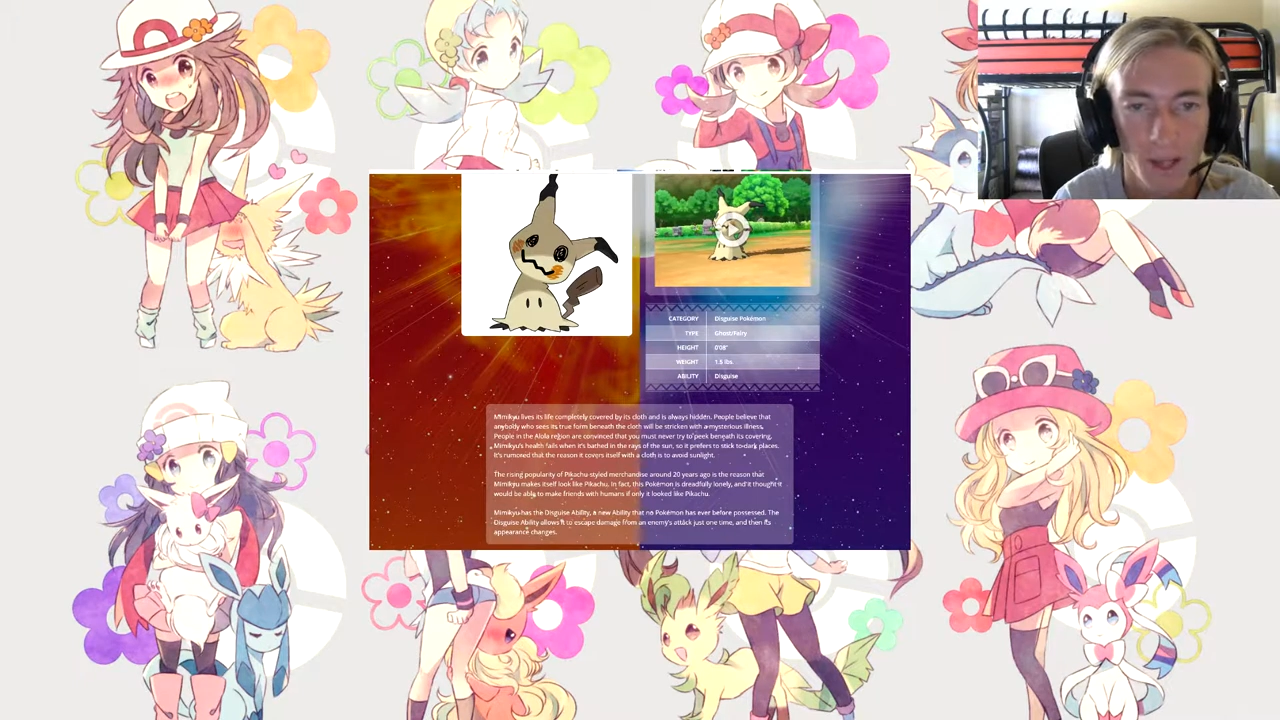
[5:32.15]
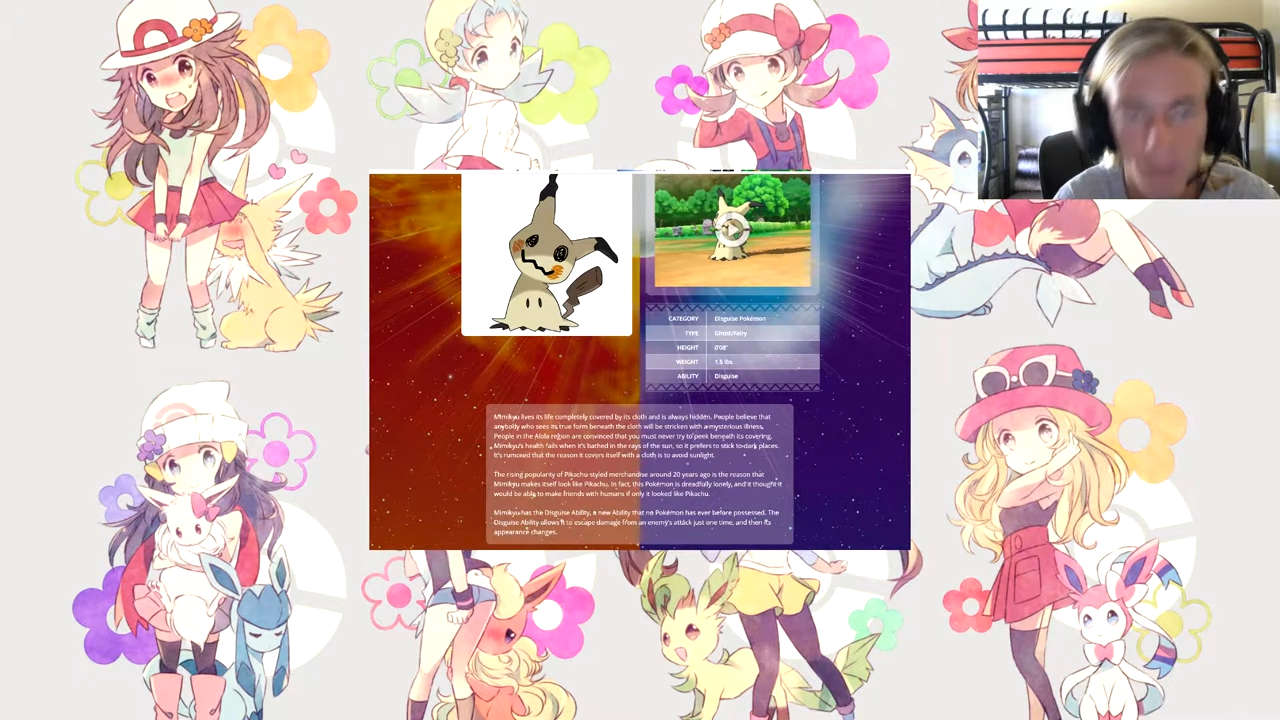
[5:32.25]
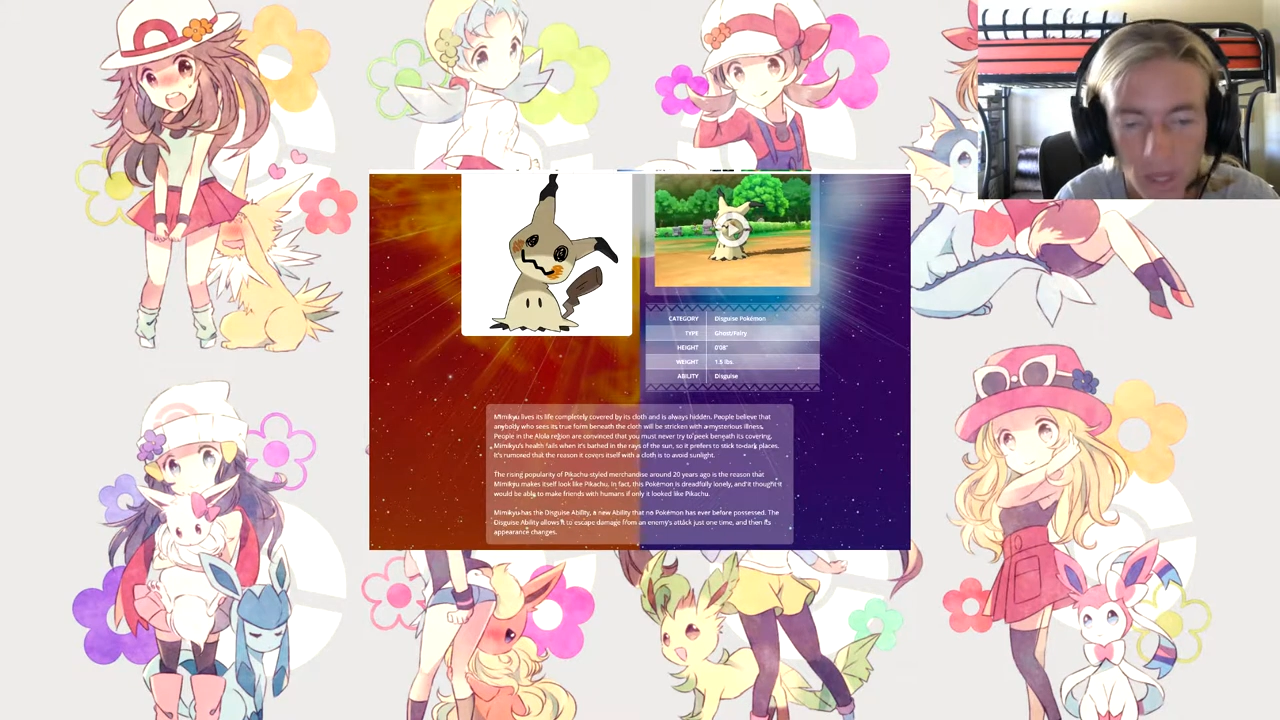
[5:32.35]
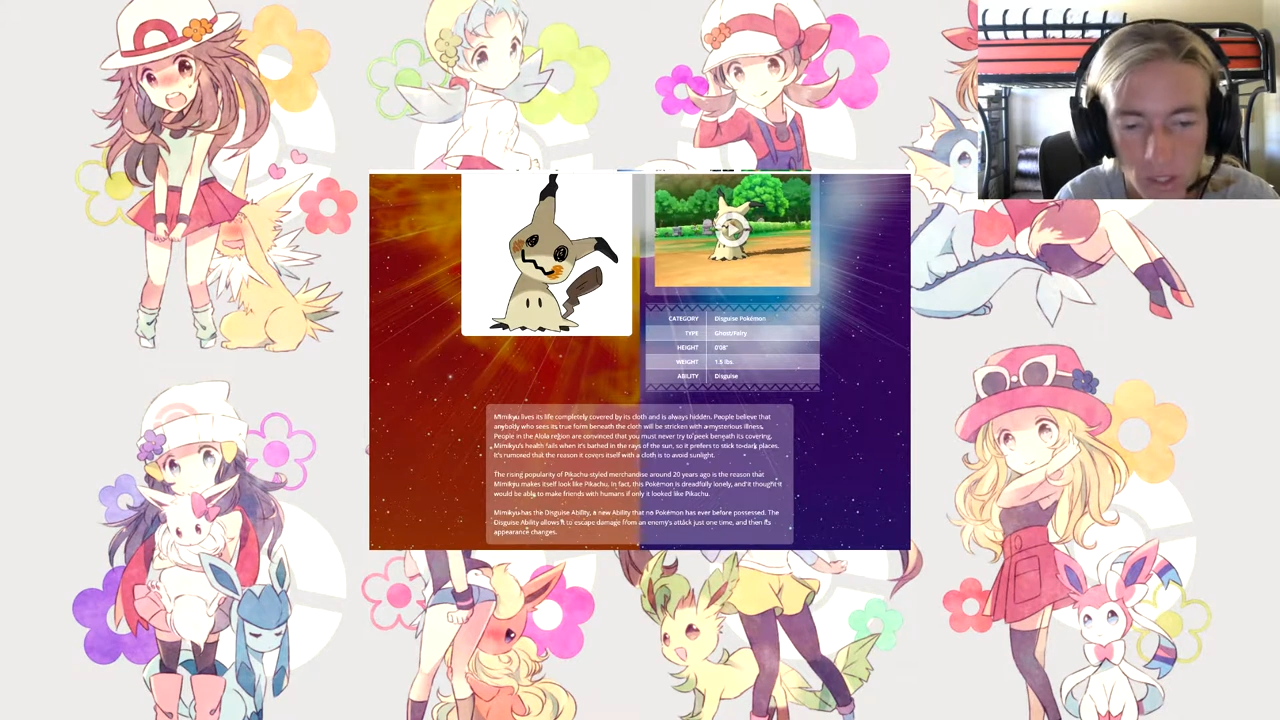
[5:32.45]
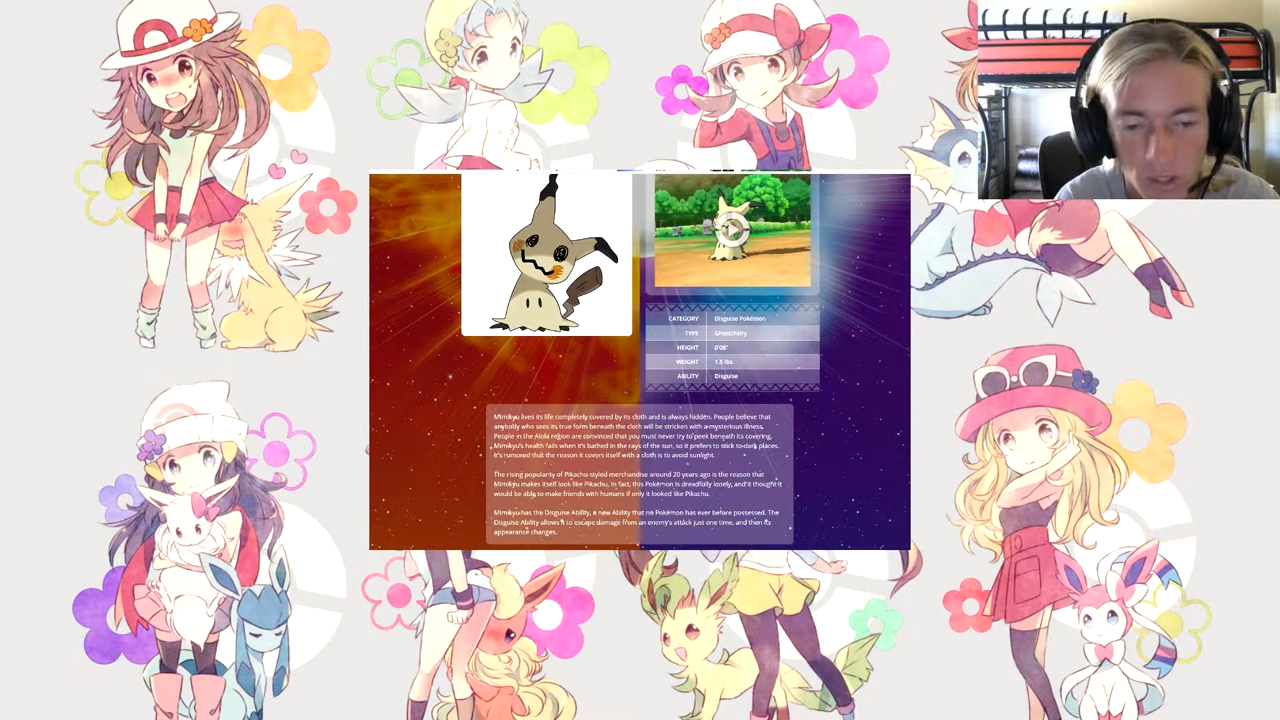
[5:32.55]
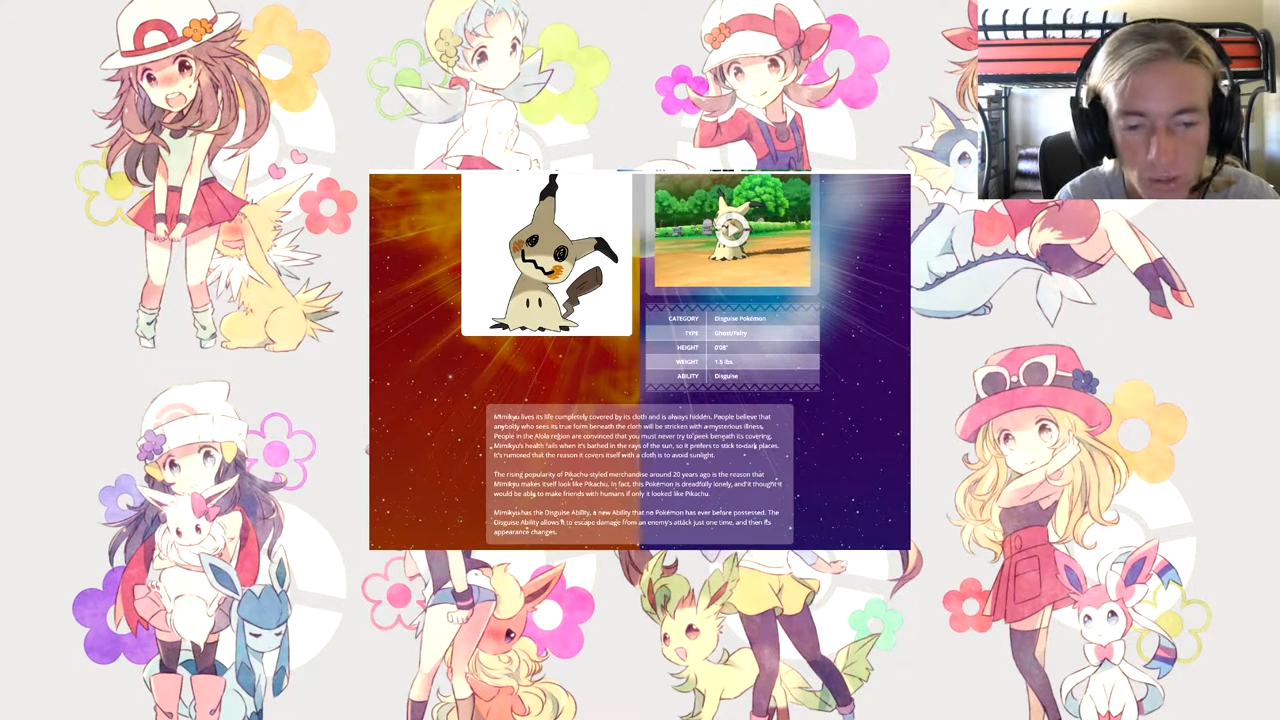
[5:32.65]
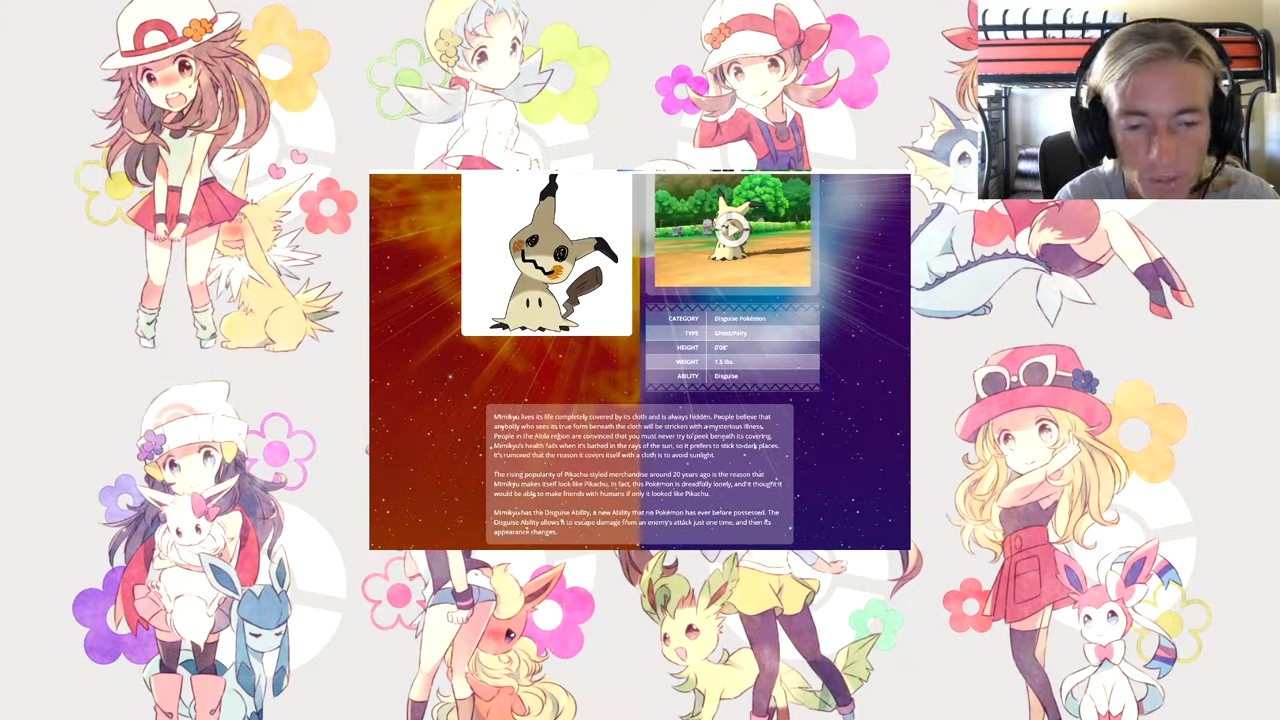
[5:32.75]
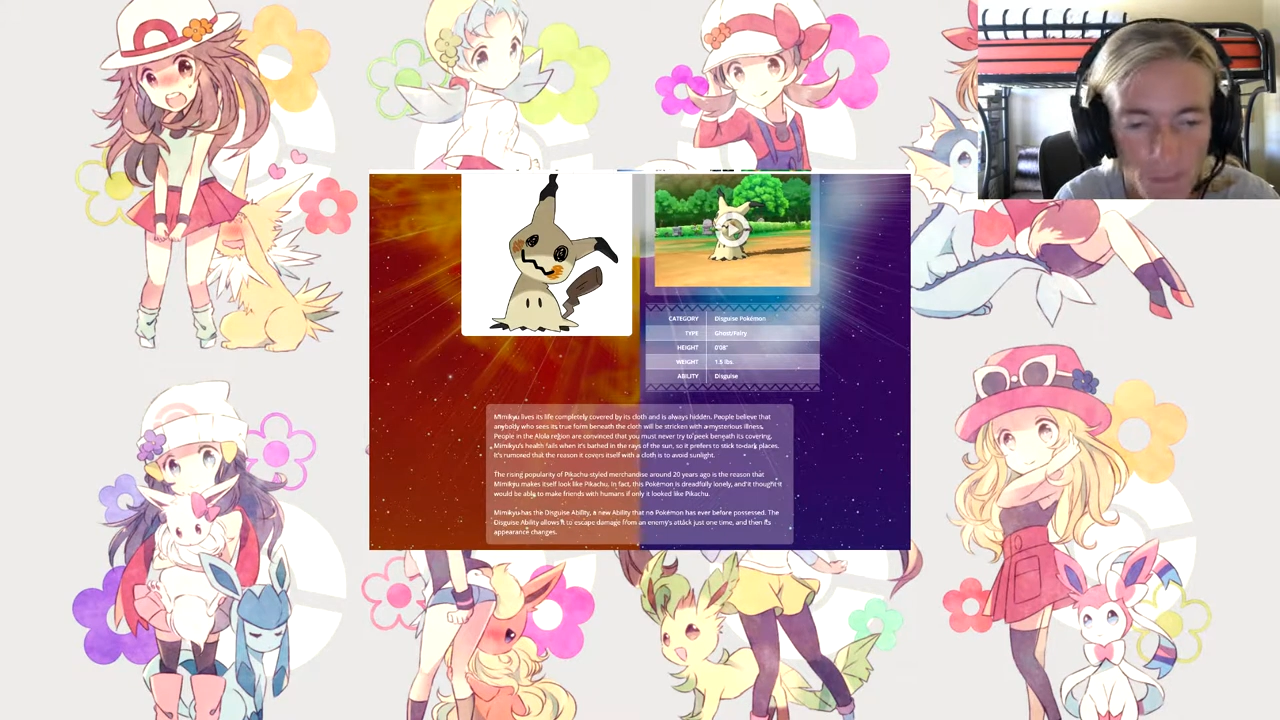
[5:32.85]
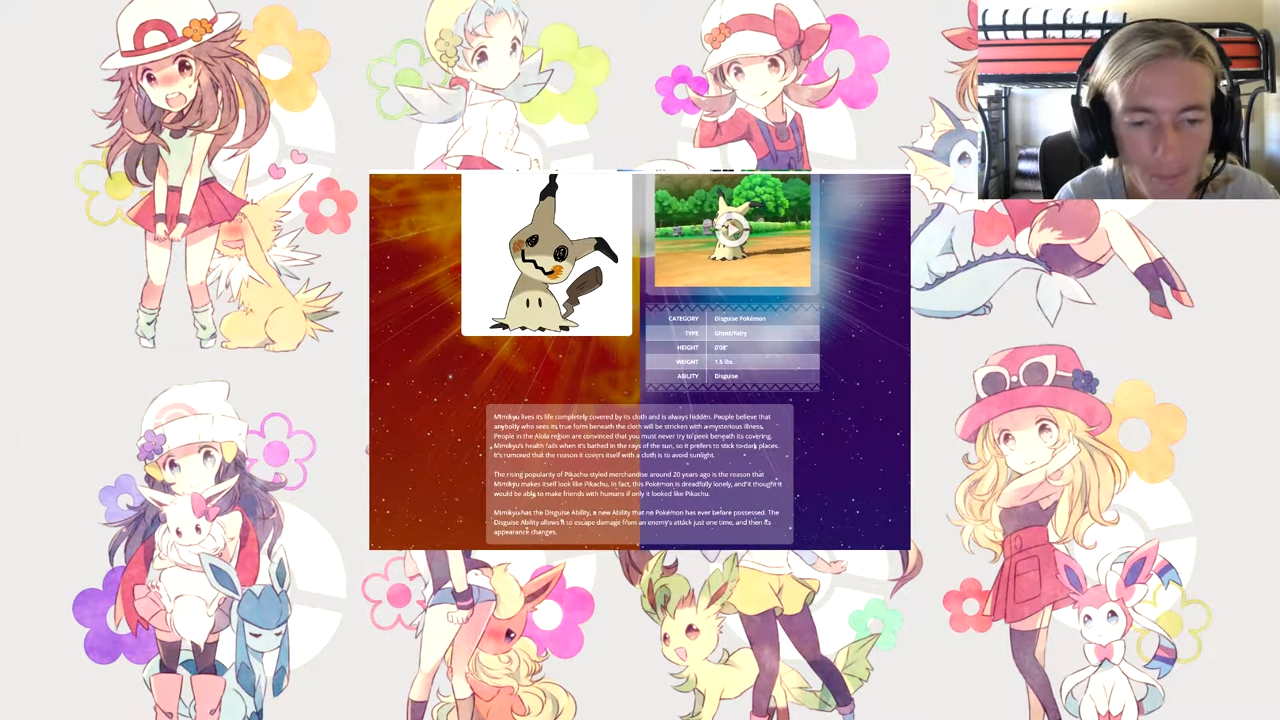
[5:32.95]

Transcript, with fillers: a Pikachu.